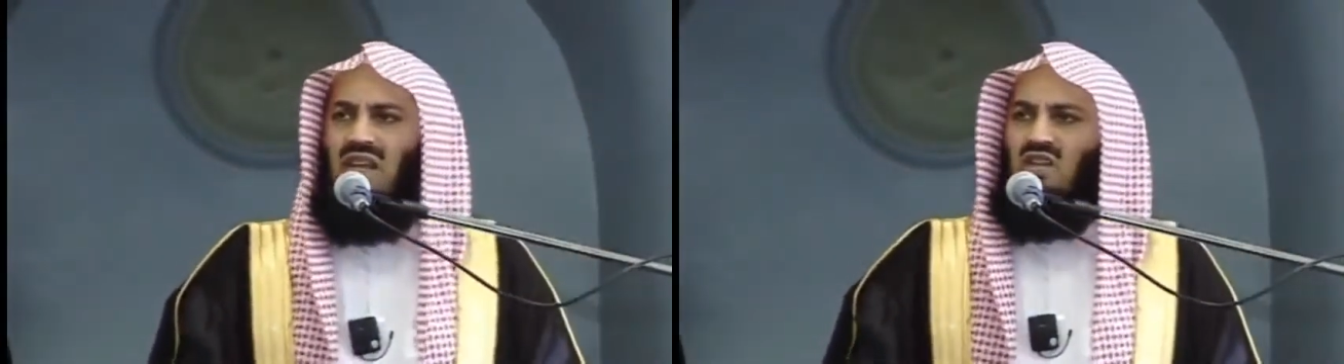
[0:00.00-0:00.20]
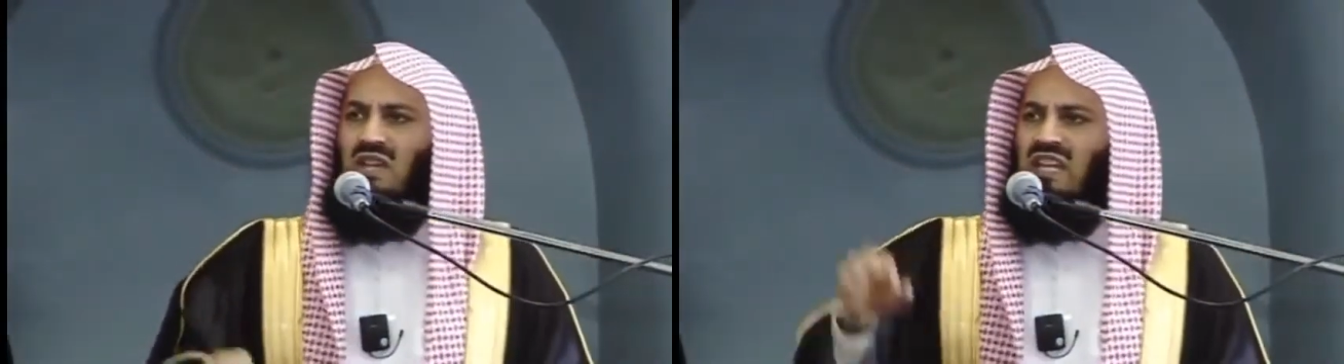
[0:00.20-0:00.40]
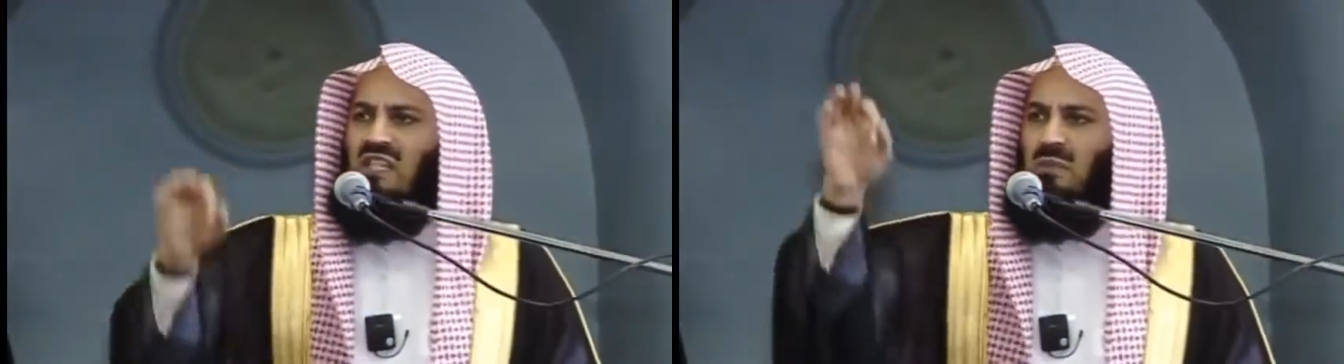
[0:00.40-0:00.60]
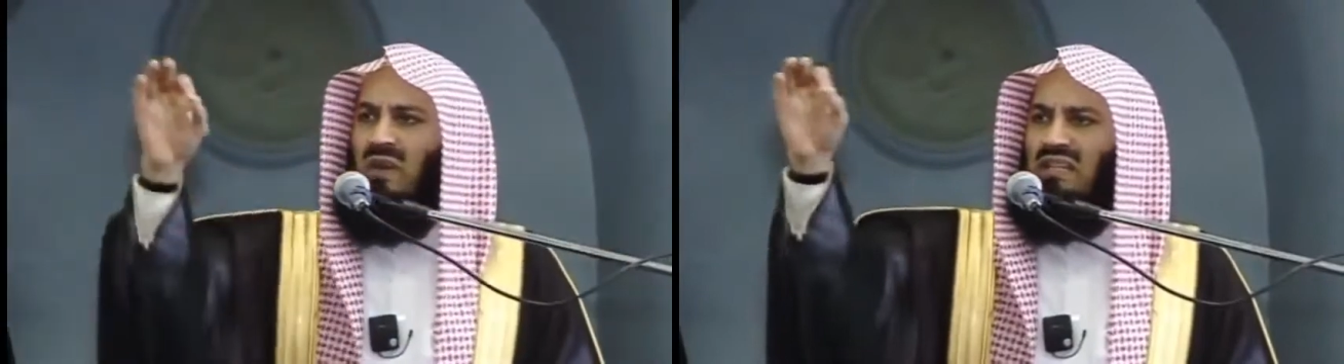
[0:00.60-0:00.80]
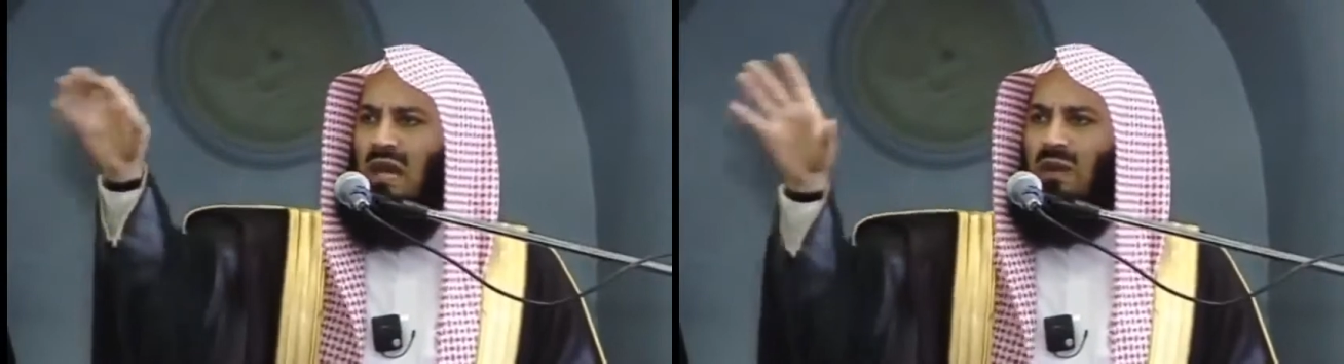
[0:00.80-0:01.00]
she has
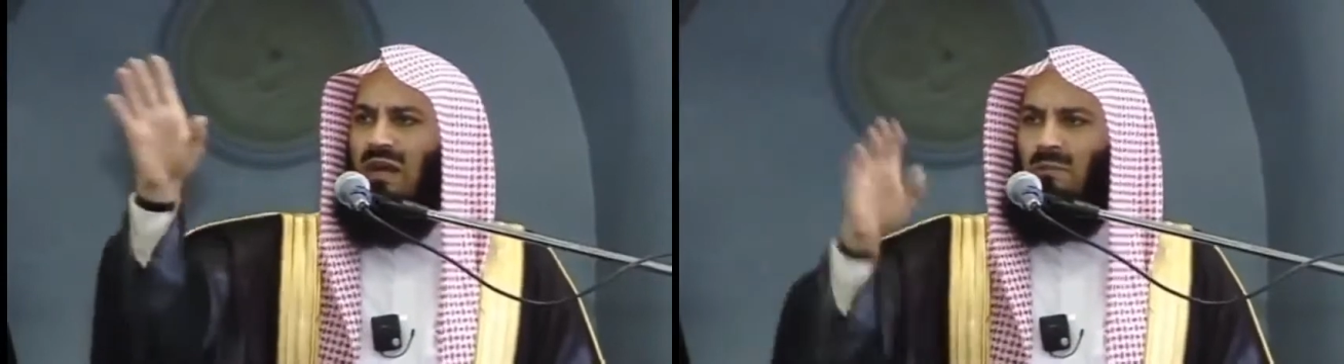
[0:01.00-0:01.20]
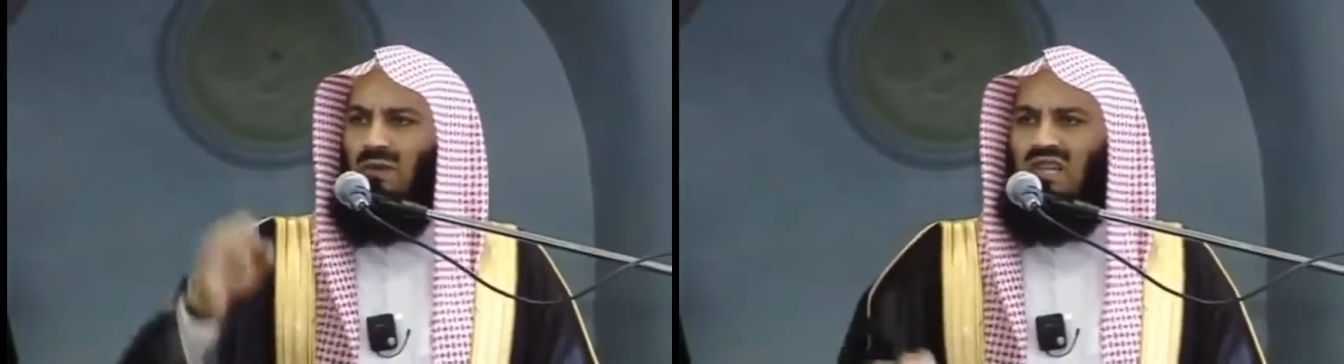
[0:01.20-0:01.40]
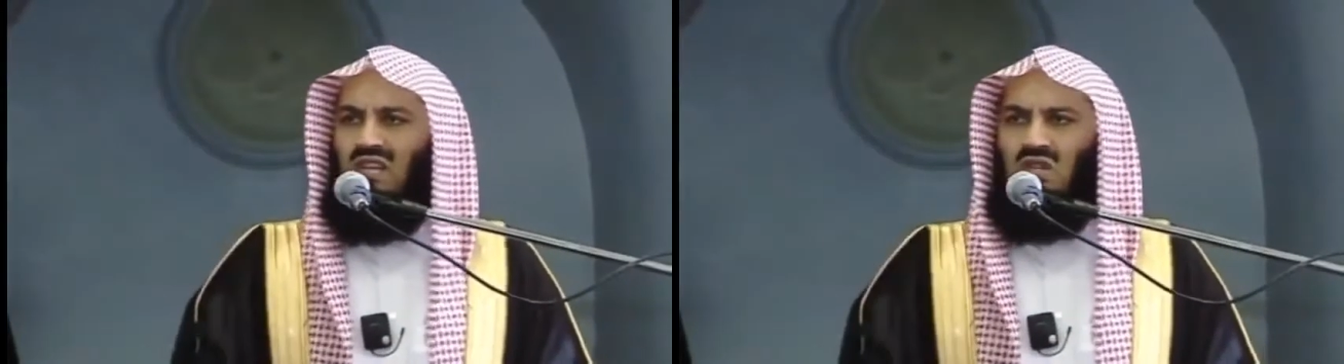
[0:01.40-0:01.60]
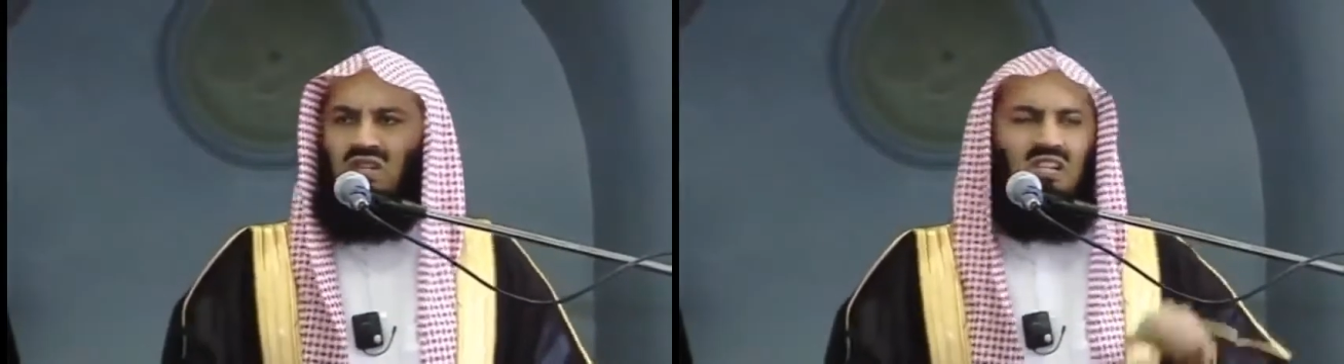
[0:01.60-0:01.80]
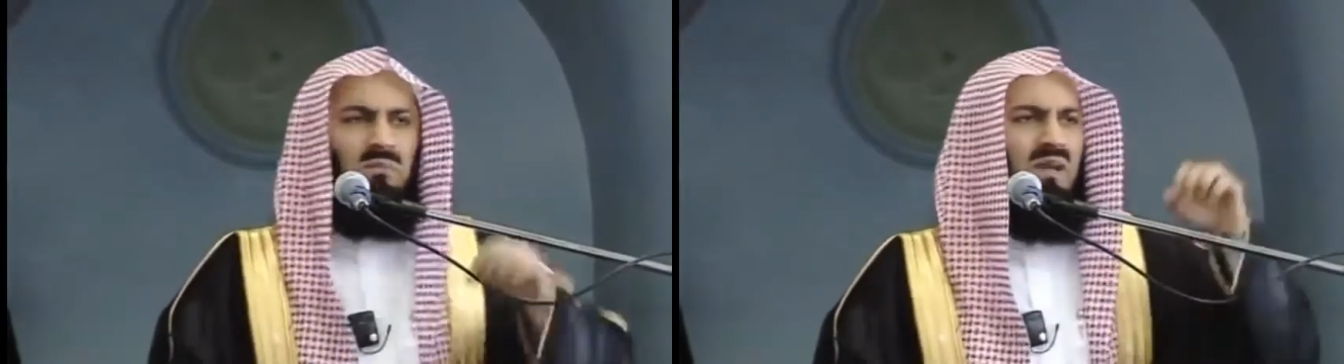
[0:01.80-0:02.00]
spoiled our
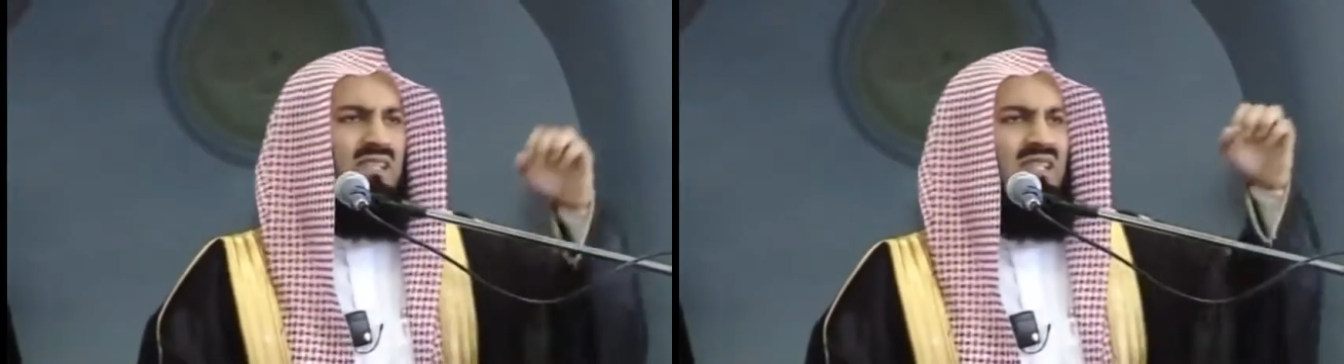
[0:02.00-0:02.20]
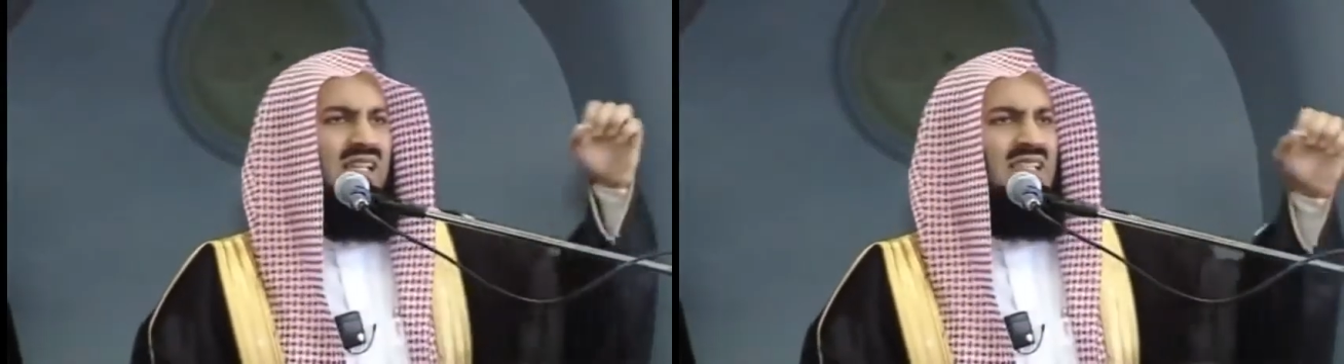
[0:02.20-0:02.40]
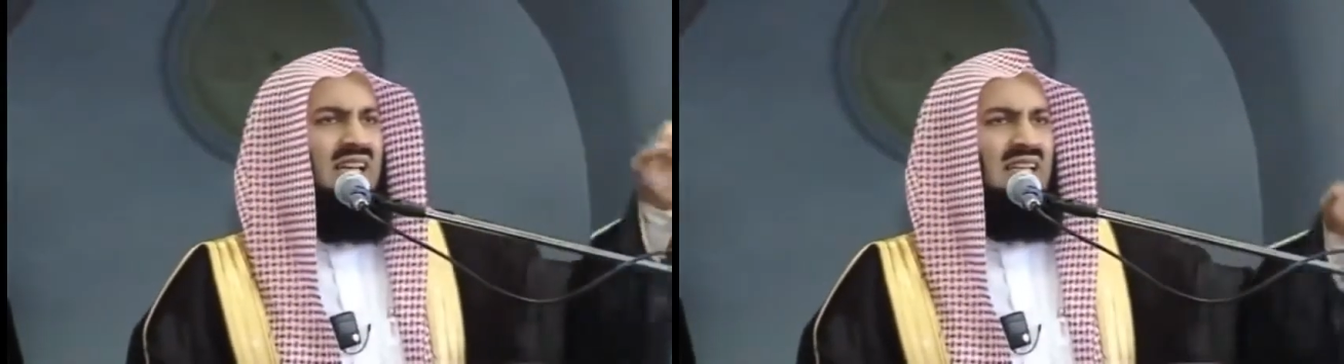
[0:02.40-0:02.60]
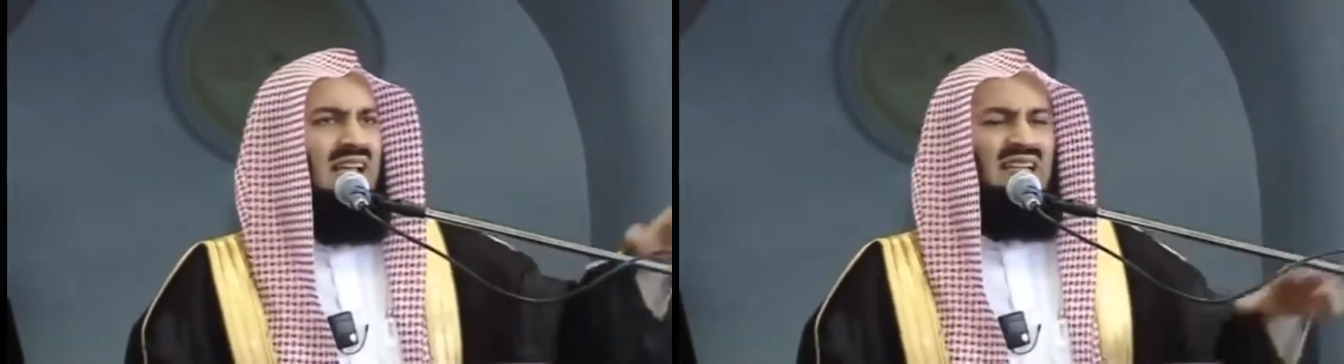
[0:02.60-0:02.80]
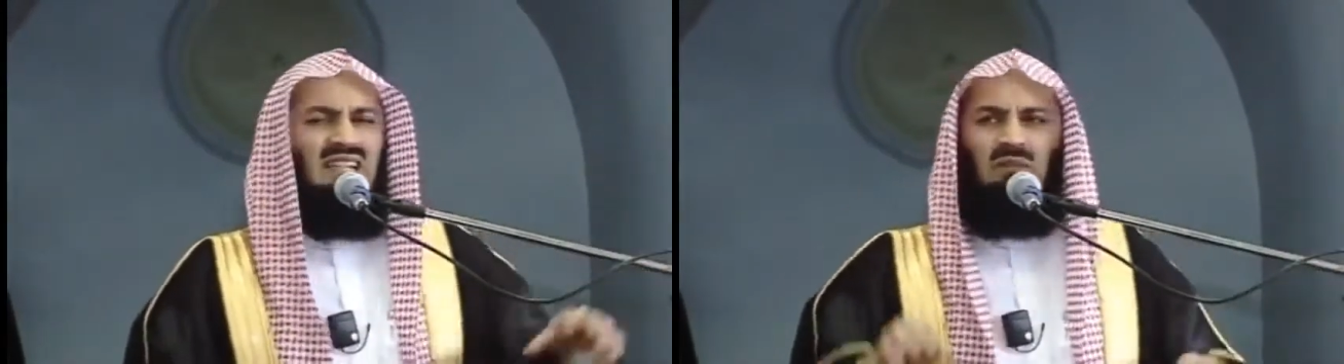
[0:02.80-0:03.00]
reputation, this person has done
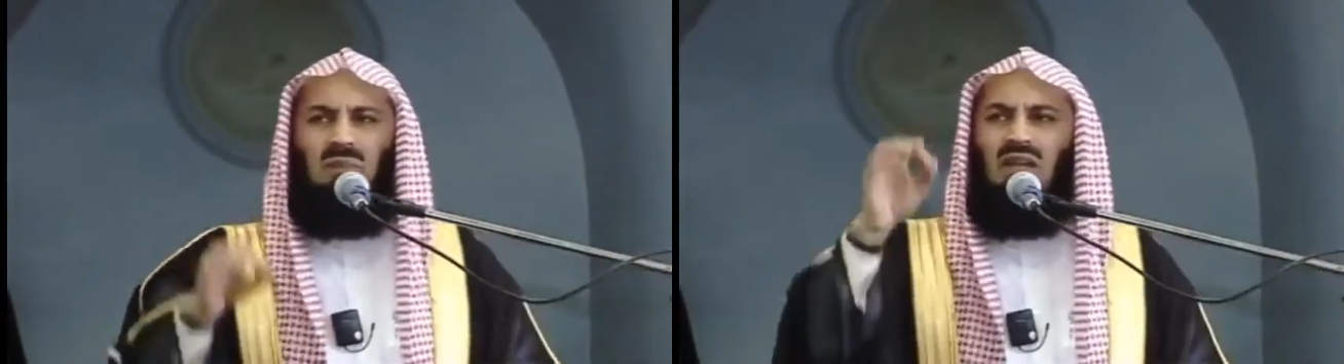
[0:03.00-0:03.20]
that.